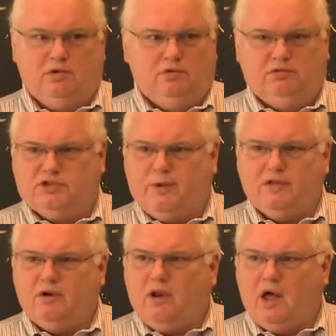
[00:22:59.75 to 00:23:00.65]
who
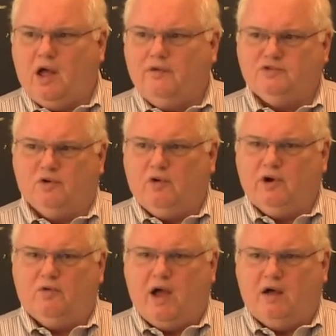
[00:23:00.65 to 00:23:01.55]
spend their lives
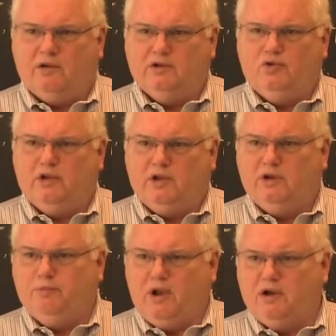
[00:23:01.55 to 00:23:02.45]
going around and doing
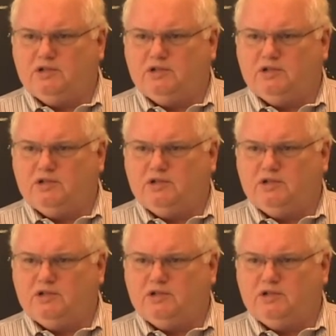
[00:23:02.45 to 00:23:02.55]
independent